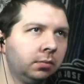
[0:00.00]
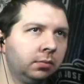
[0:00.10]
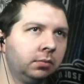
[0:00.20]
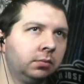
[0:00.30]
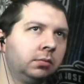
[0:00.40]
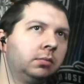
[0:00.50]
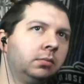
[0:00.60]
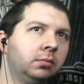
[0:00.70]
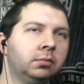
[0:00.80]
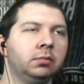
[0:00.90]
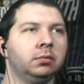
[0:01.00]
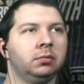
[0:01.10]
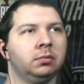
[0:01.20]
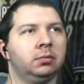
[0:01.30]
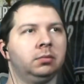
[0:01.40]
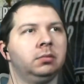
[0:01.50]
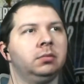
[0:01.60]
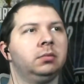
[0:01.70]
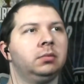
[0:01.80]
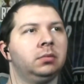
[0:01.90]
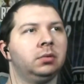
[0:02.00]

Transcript: Nobody speaks.